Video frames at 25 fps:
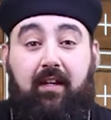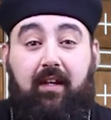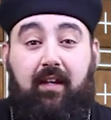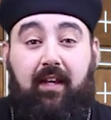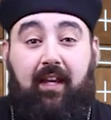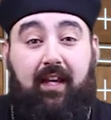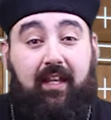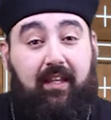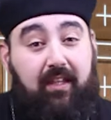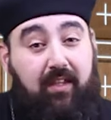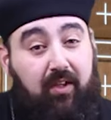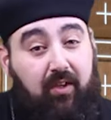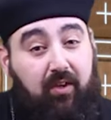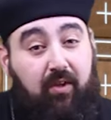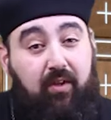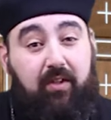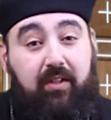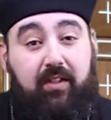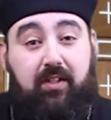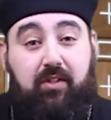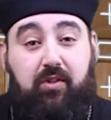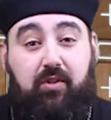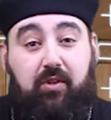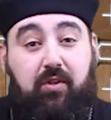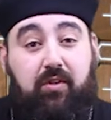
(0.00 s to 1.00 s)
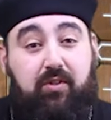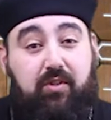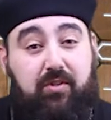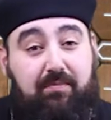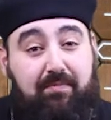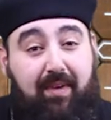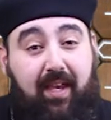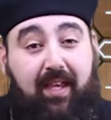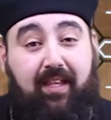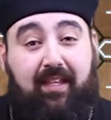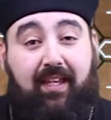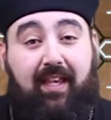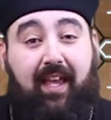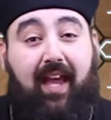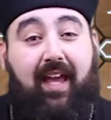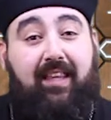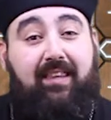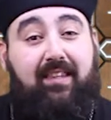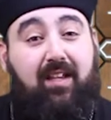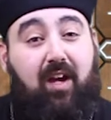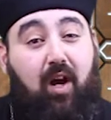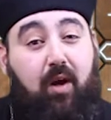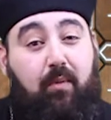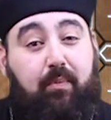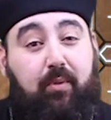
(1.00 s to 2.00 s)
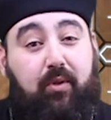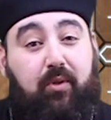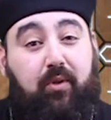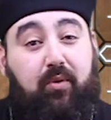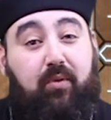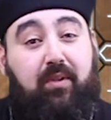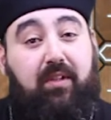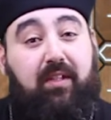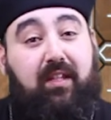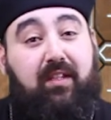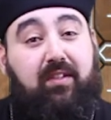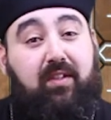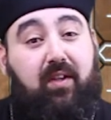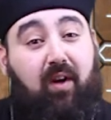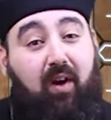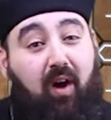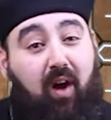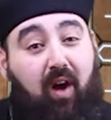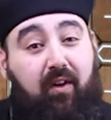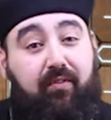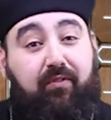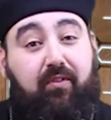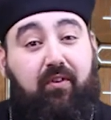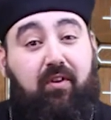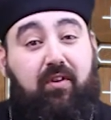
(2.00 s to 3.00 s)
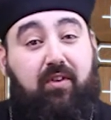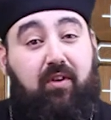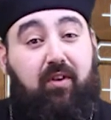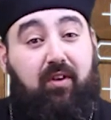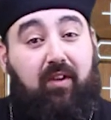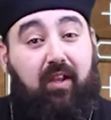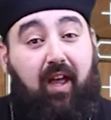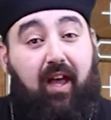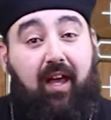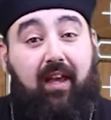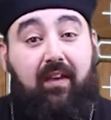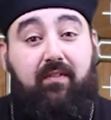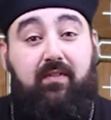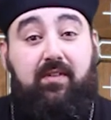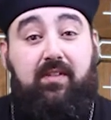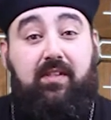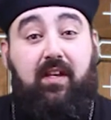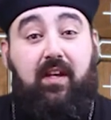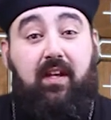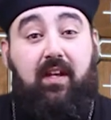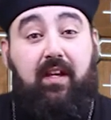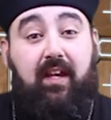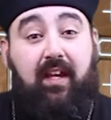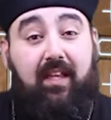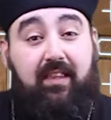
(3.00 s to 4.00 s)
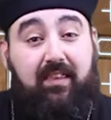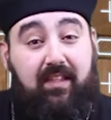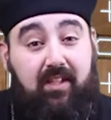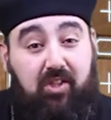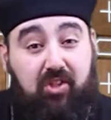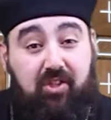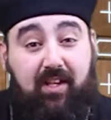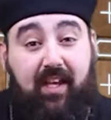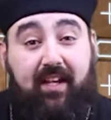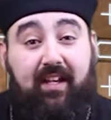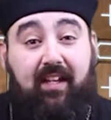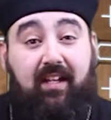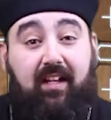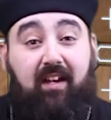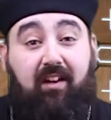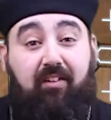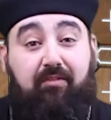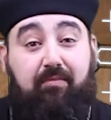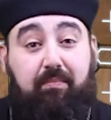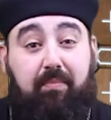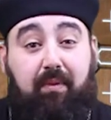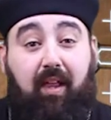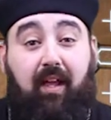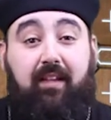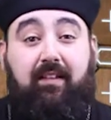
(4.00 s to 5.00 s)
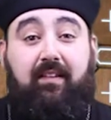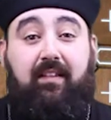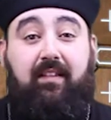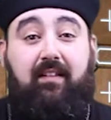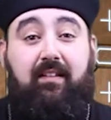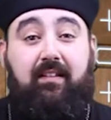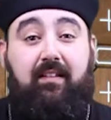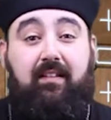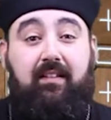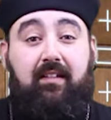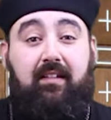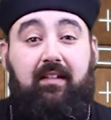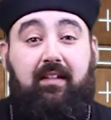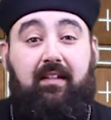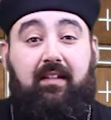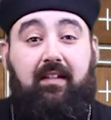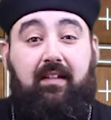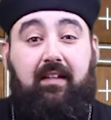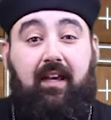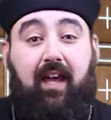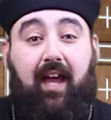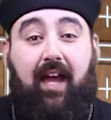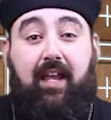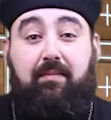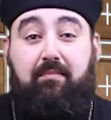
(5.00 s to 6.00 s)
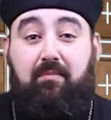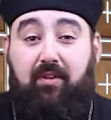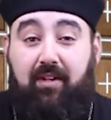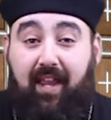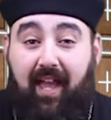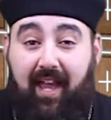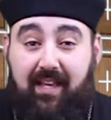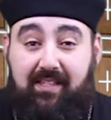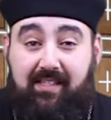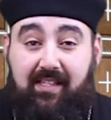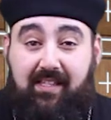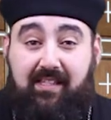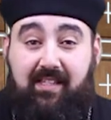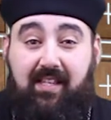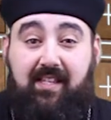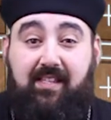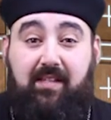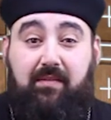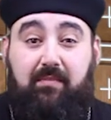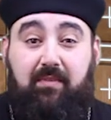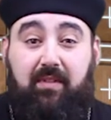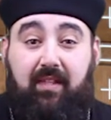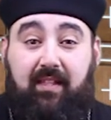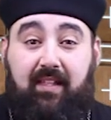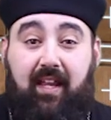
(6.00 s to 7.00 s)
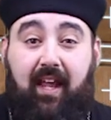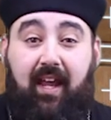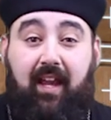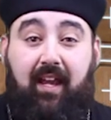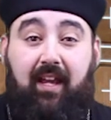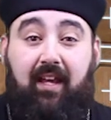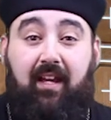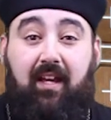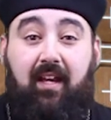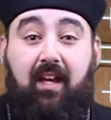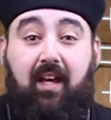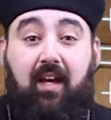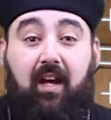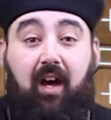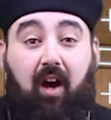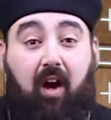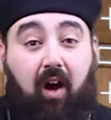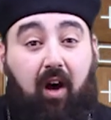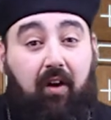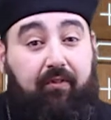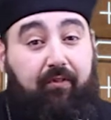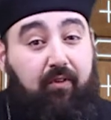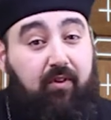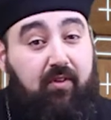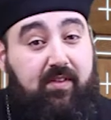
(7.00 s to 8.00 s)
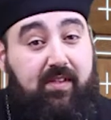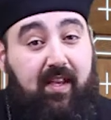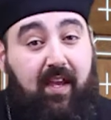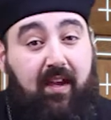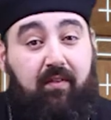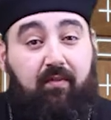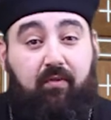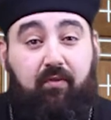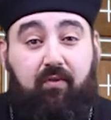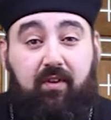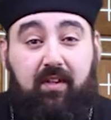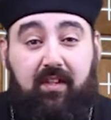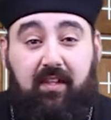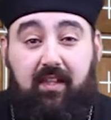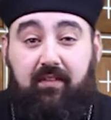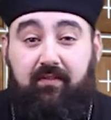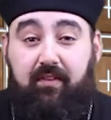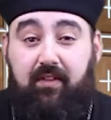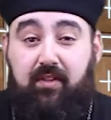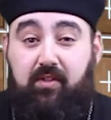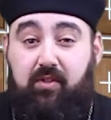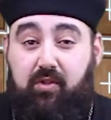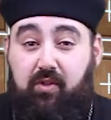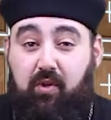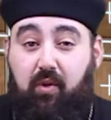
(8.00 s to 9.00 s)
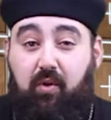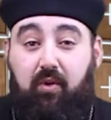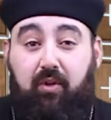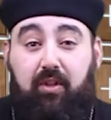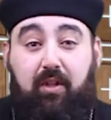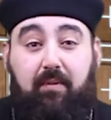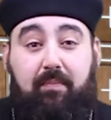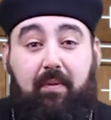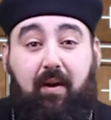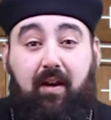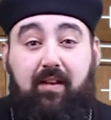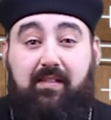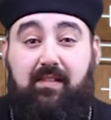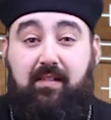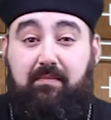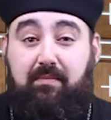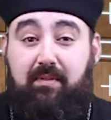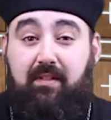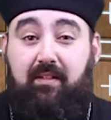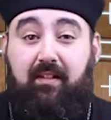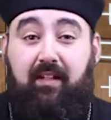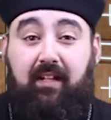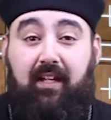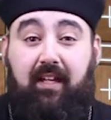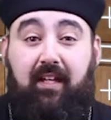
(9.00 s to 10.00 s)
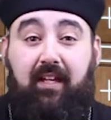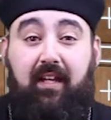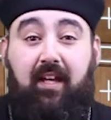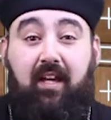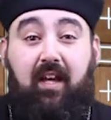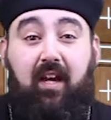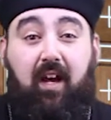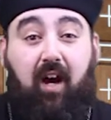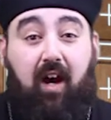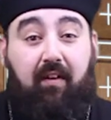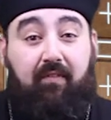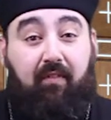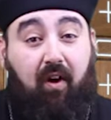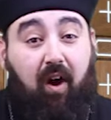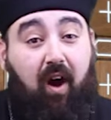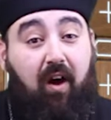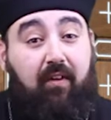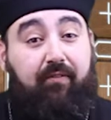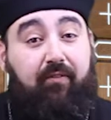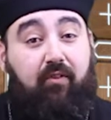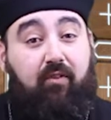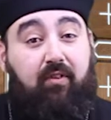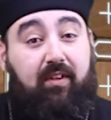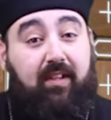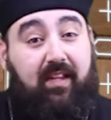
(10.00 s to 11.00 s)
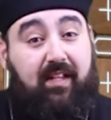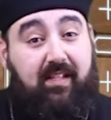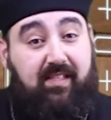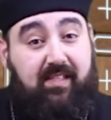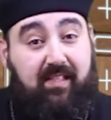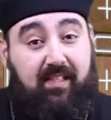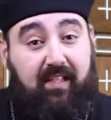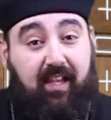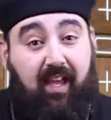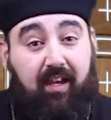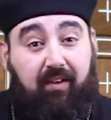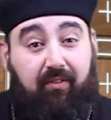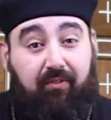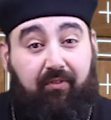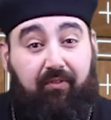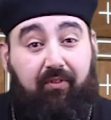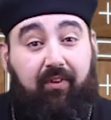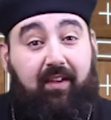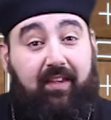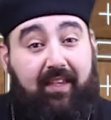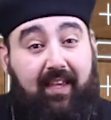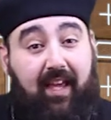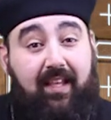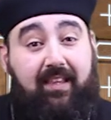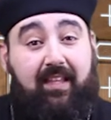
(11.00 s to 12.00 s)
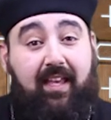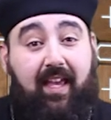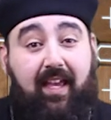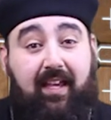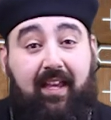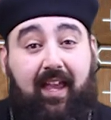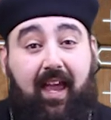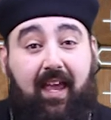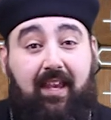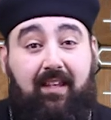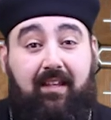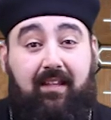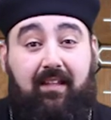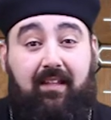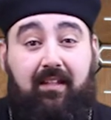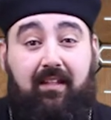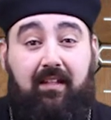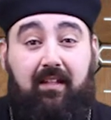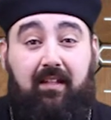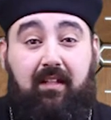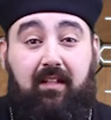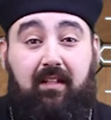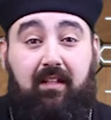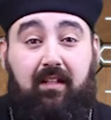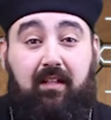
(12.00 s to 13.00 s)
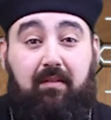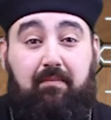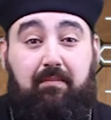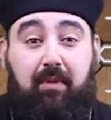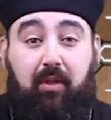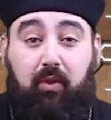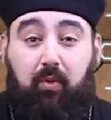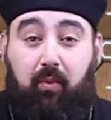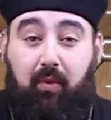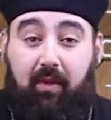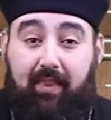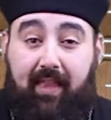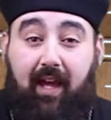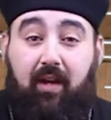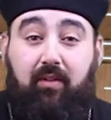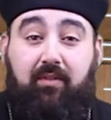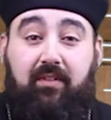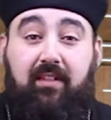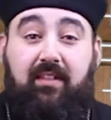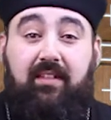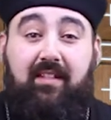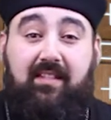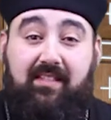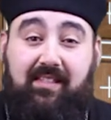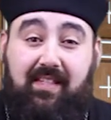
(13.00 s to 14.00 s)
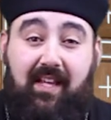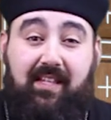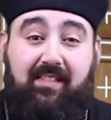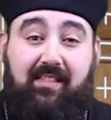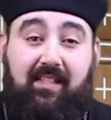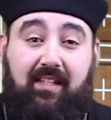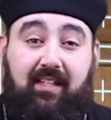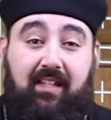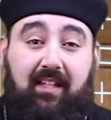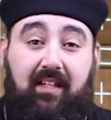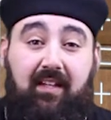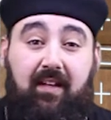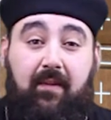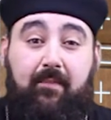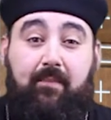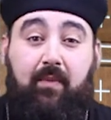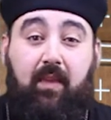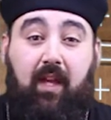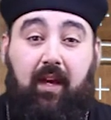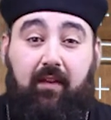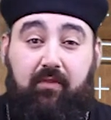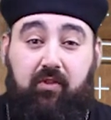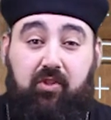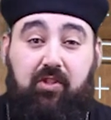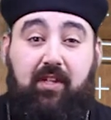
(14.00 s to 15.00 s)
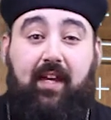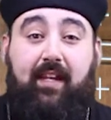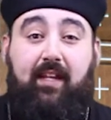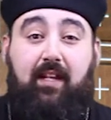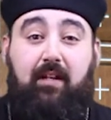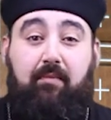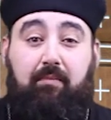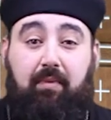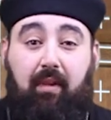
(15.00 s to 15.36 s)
In the early church, many had the opportunity to offer their lives in the shedding of blood. And monasticism today offers every living soul the possibility of offering its life, yet again, but without the necessity of shedding